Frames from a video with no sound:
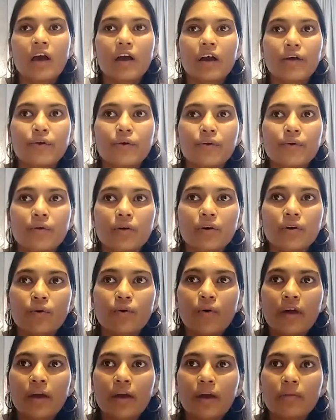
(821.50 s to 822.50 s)
You know,
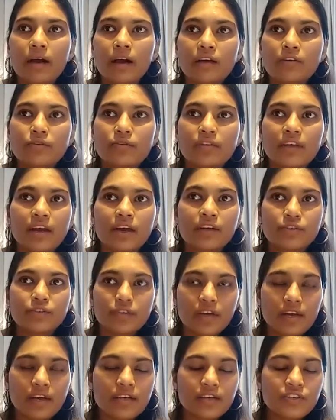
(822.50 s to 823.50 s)
going back to the
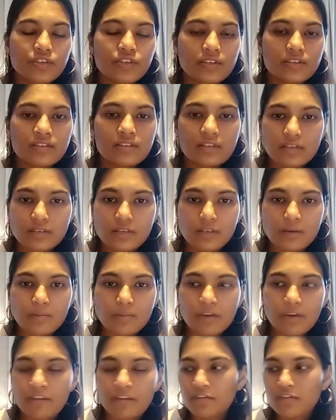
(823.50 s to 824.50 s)
education system,
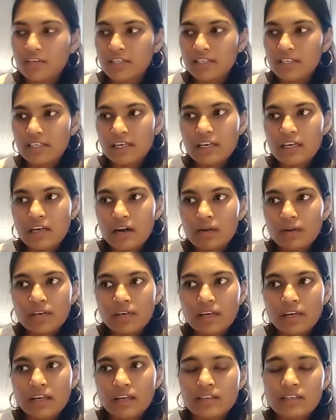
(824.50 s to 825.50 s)
if we see
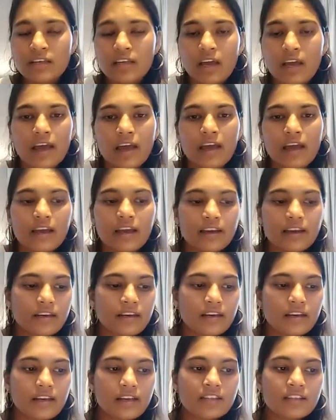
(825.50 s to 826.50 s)
nowadays, it,
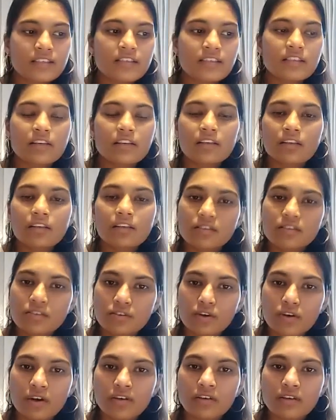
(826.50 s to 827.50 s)
it still does
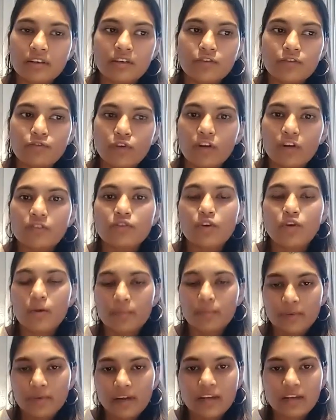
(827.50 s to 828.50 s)
not involve
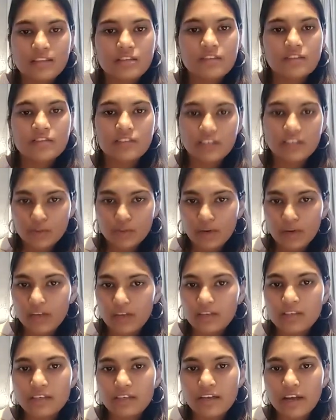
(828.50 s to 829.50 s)
comprehensive
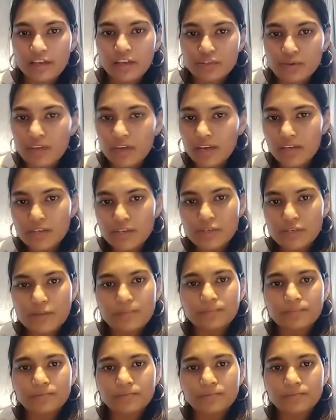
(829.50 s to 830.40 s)
sexuality education.